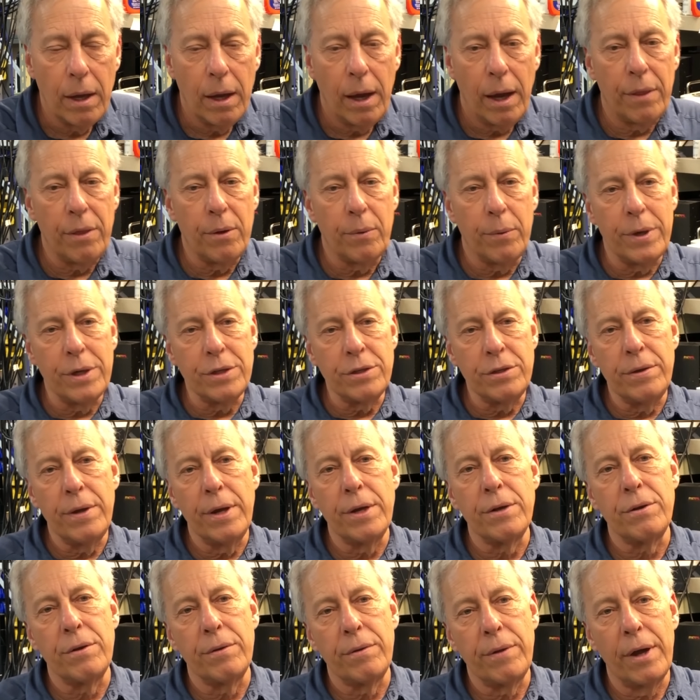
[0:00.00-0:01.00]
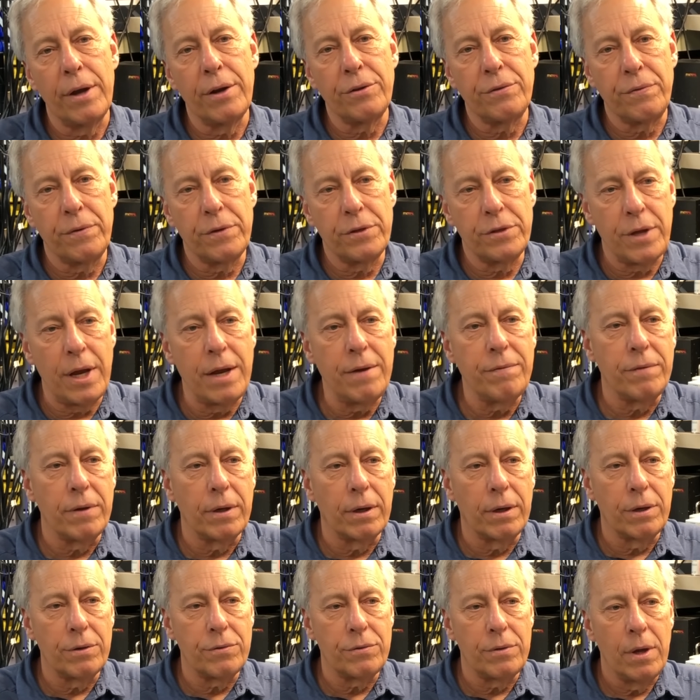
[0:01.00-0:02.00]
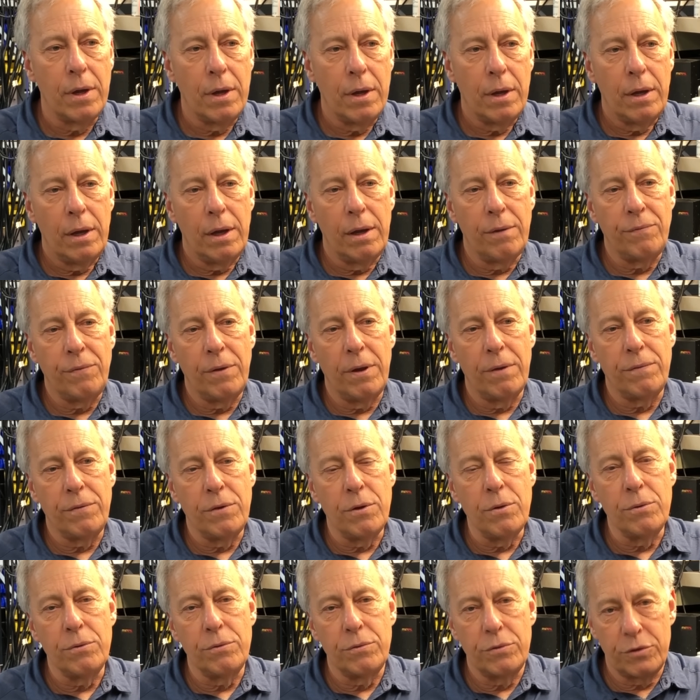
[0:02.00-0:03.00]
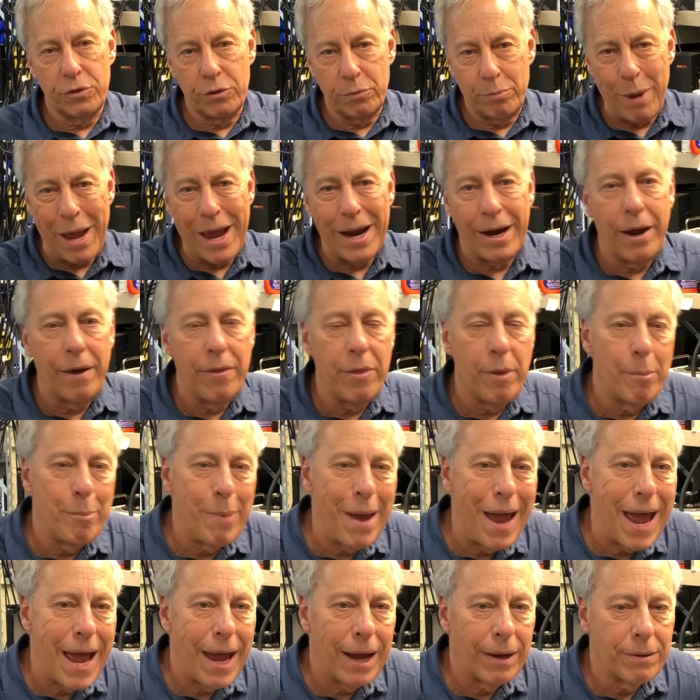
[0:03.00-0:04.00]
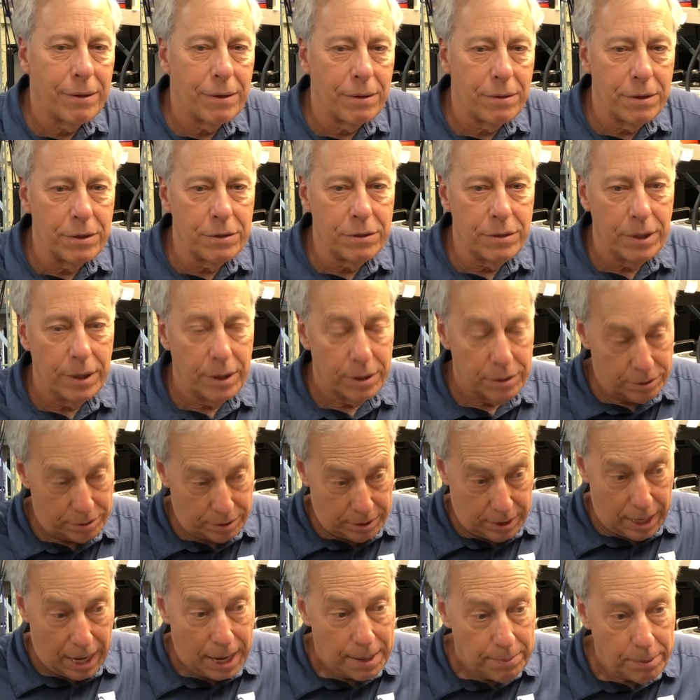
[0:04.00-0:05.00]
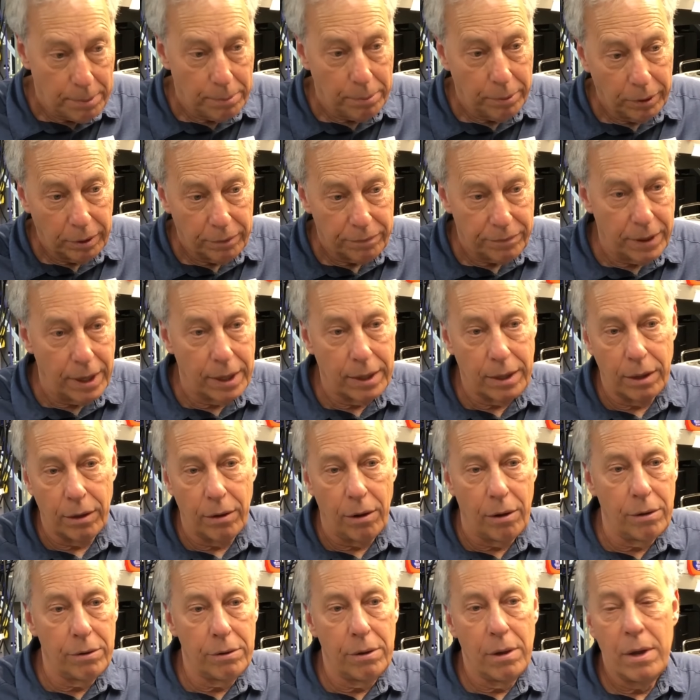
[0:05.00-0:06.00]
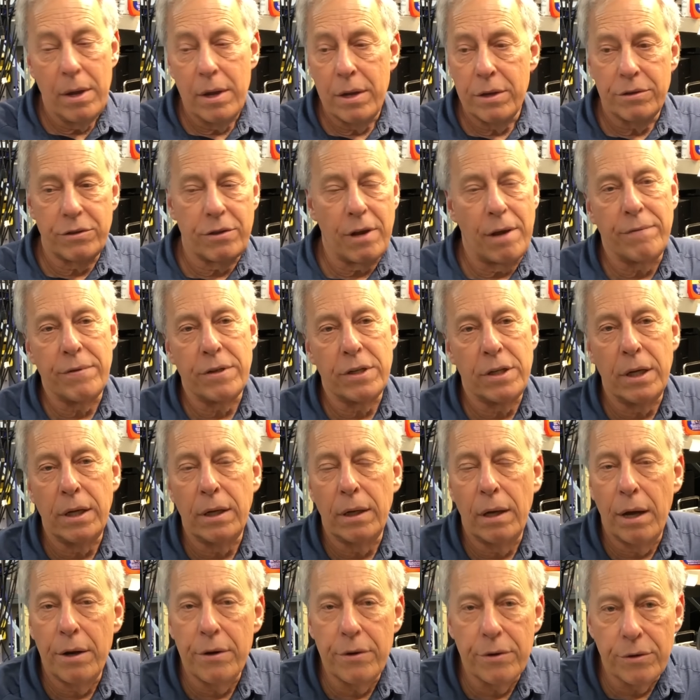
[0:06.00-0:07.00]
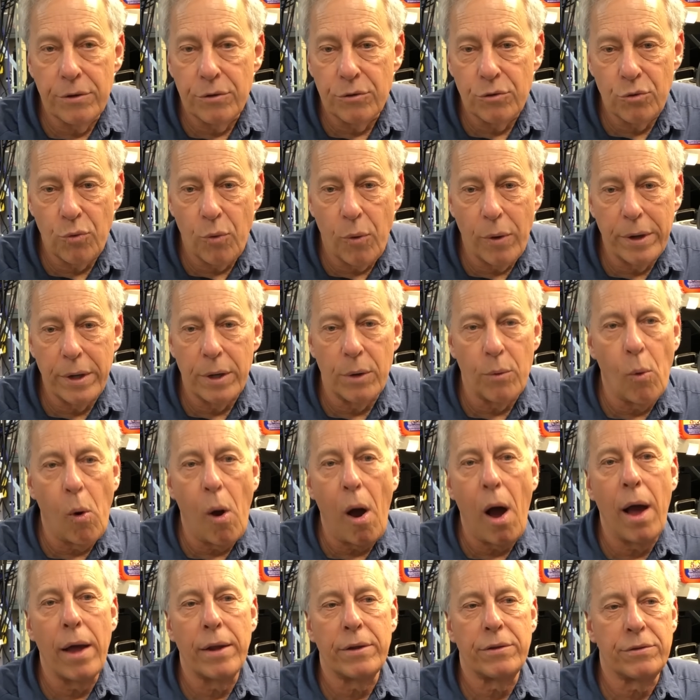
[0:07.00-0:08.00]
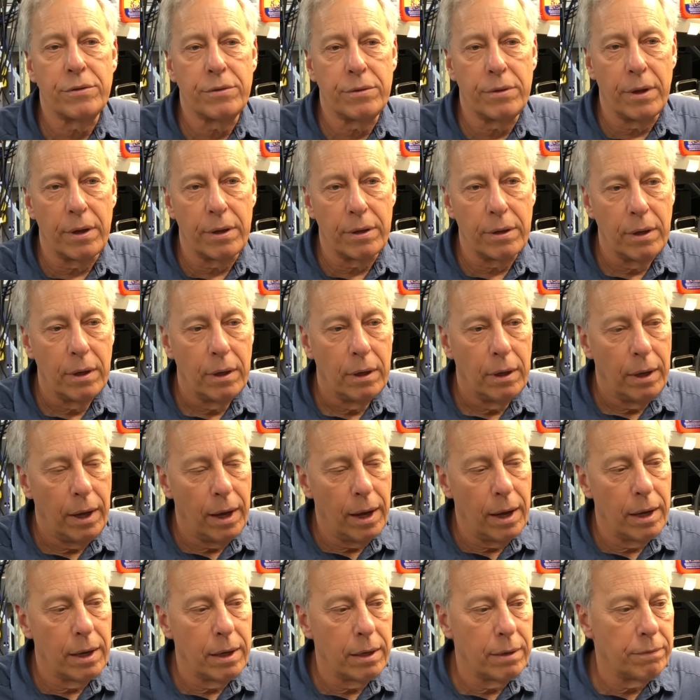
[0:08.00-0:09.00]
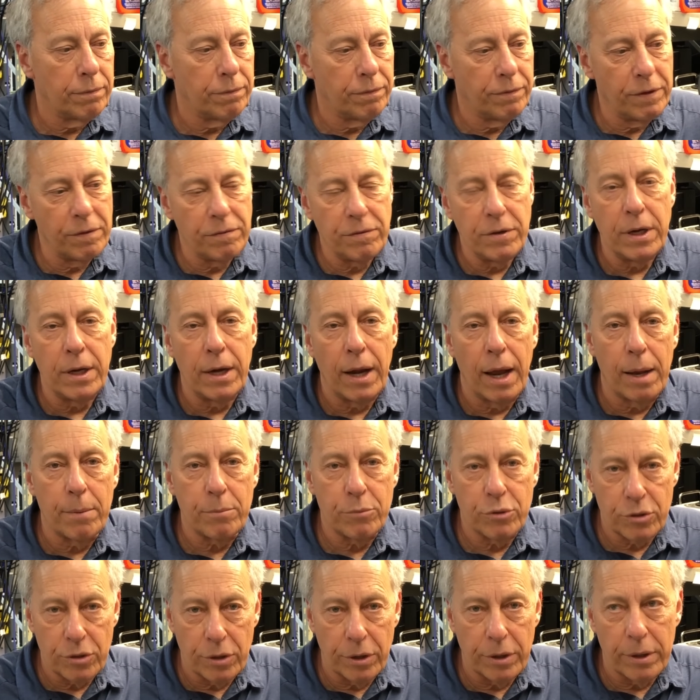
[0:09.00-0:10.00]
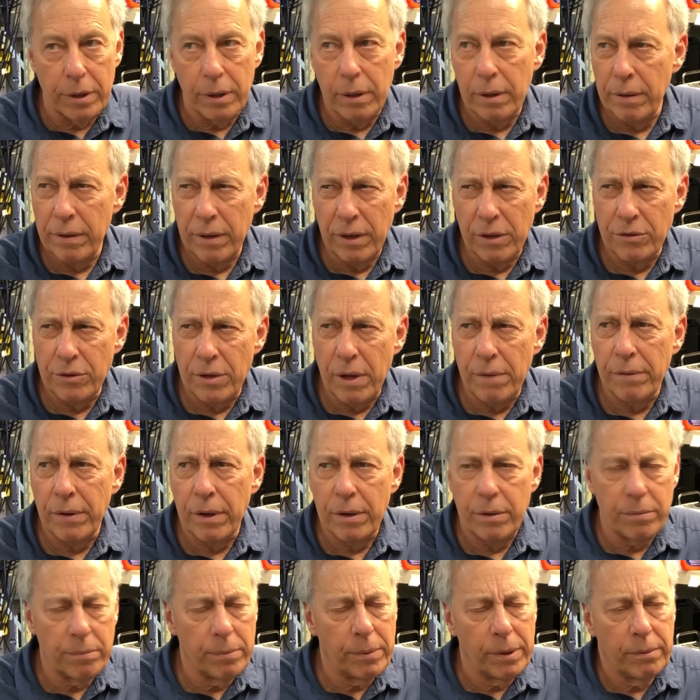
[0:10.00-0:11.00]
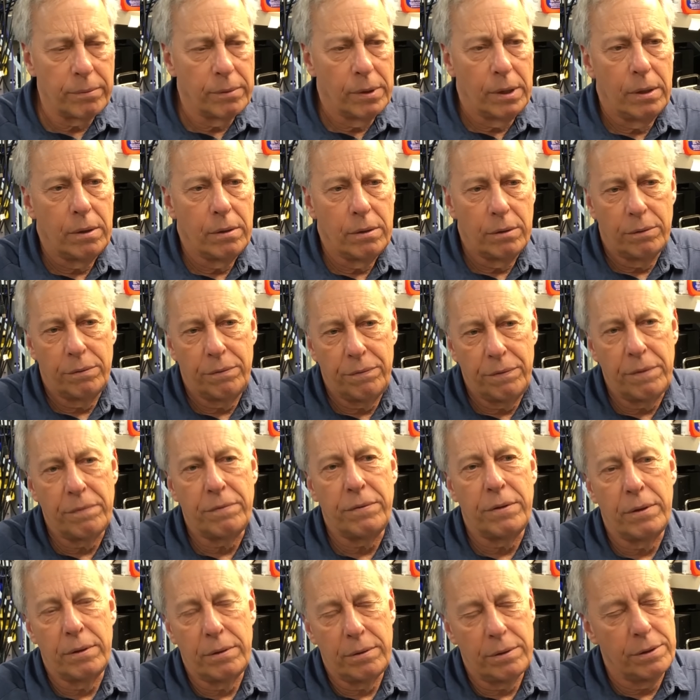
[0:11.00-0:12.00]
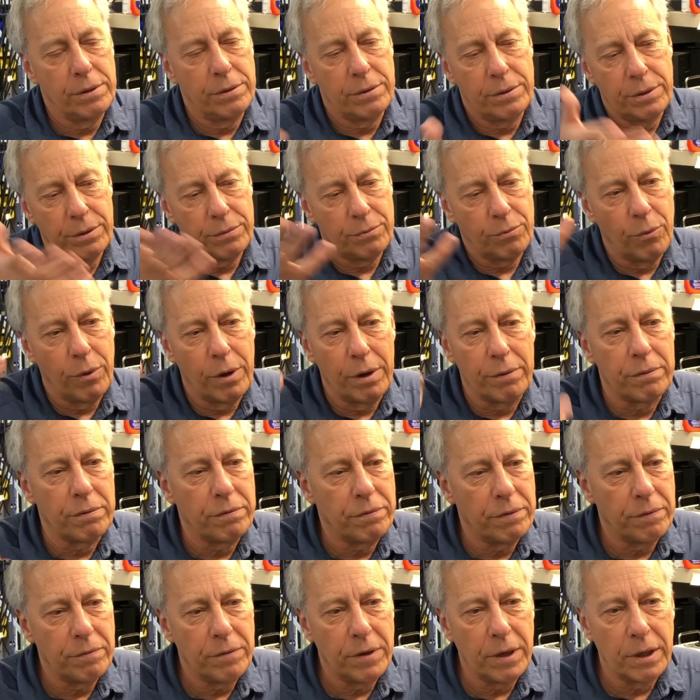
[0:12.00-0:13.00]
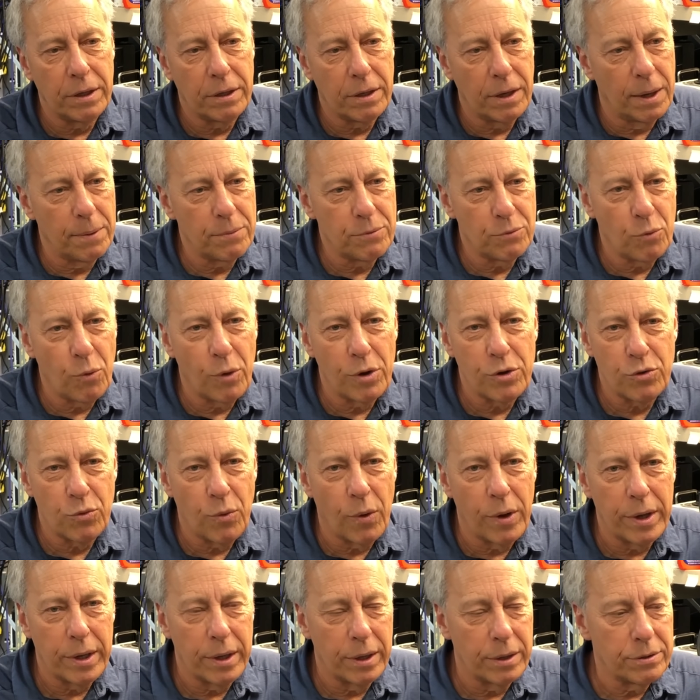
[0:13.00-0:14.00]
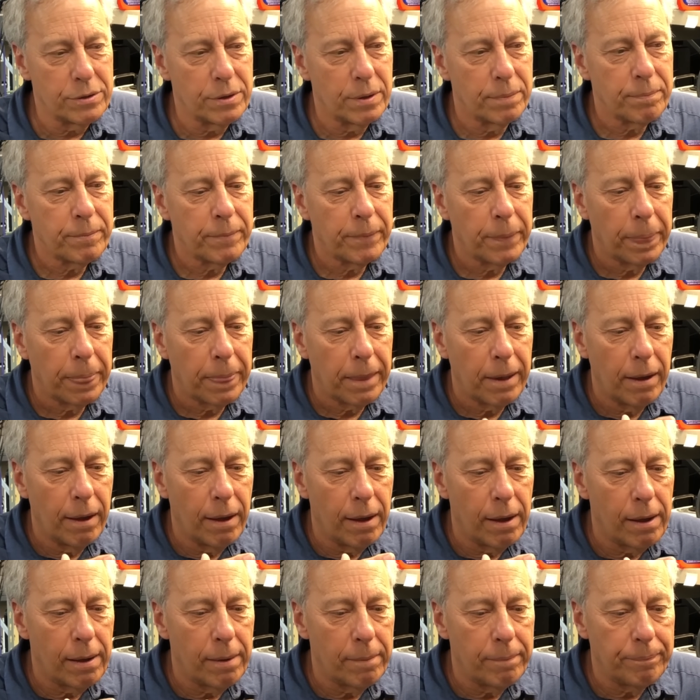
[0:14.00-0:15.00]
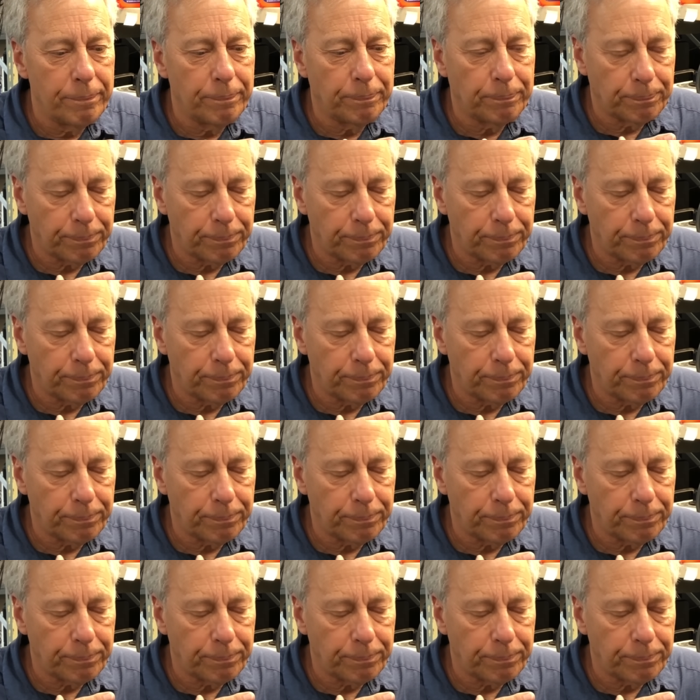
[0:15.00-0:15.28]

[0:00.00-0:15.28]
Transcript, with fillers: And the reason they do that is for safety, because if, if you spec on the back that this thing is capable of taking all 1720 watts that a 15 amp circuit, I think it's 700, but 50, just whatever 15 times 120 is, um,